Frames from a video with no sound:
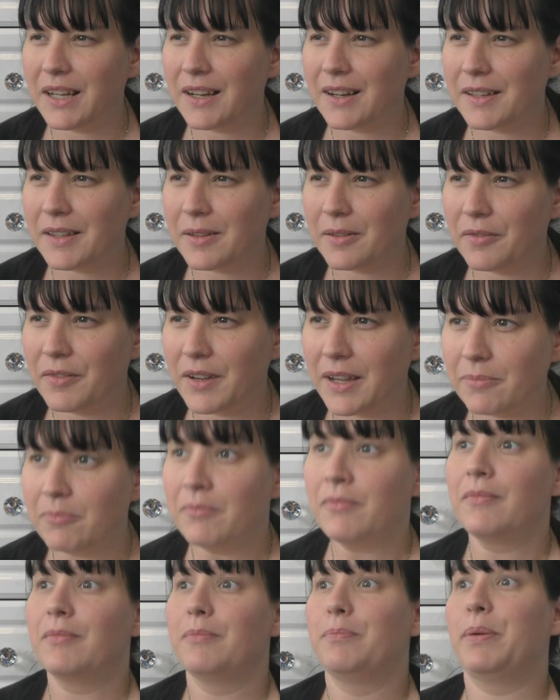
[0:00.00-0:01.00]
can't smell anything.
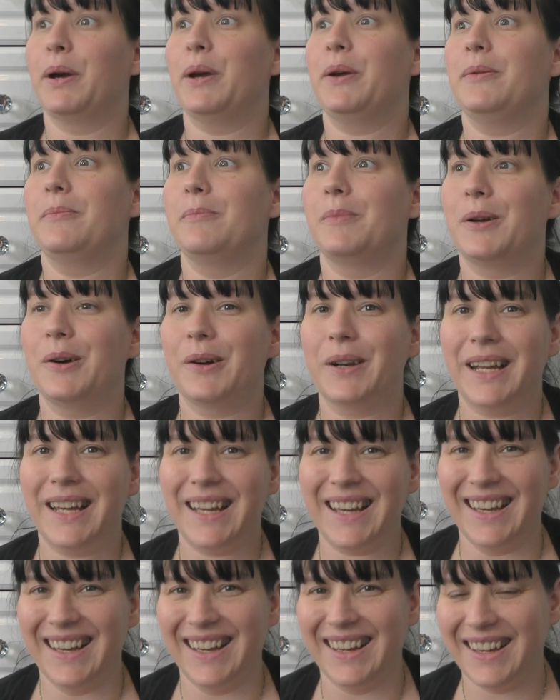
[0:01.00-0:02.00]
Boom, got
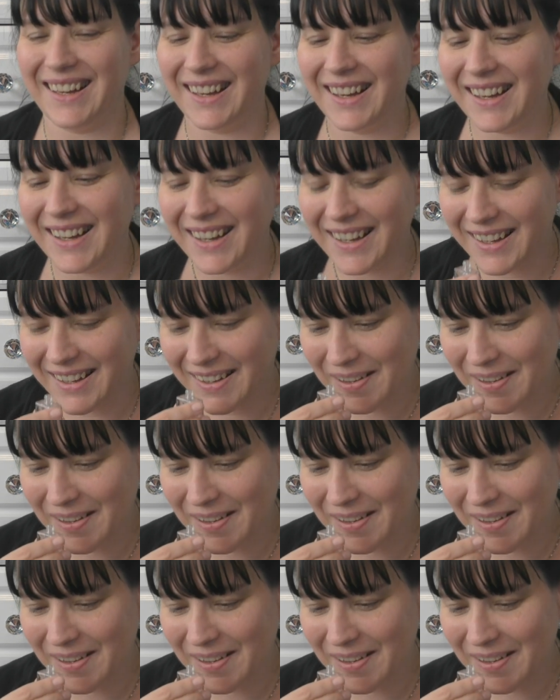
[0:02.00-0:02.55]
it.